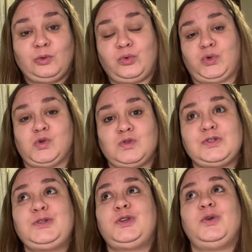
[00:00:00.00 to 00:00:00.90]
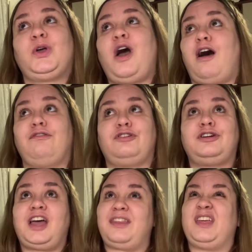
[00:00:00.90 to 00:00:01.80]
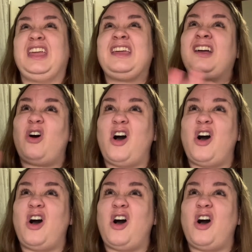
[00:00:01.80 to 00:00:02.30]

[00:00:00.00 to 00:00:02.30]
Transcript: rules, you cover, I think,